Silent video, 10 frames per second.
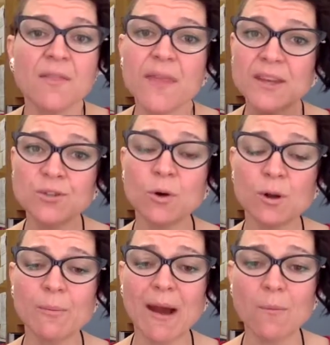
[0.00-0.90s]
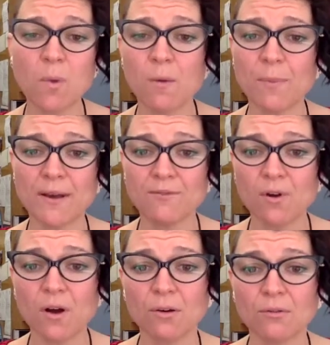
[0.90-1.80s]
Then talk about what went
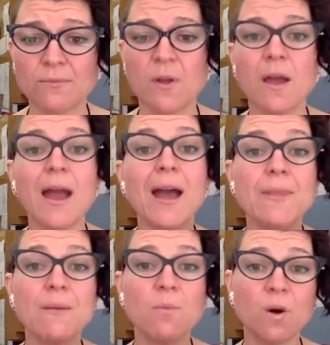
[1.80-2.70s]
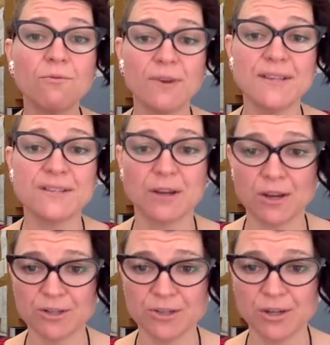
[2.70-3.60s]
wrong, and then what
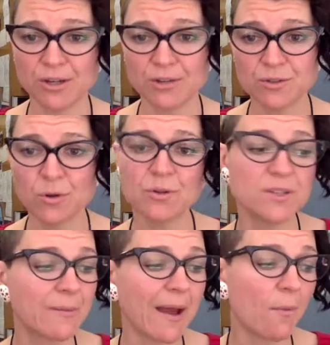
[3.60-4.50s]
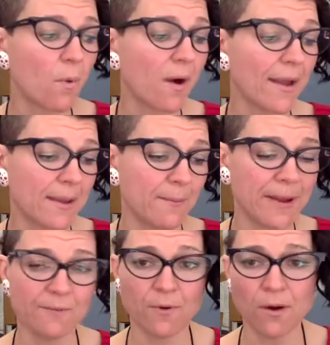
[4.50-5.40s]
research talks about why it
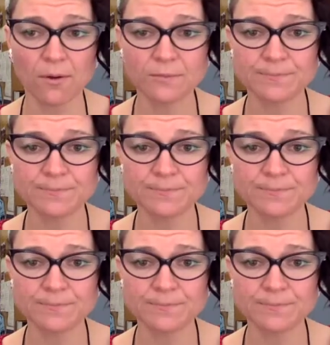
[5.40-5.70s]
went wrong.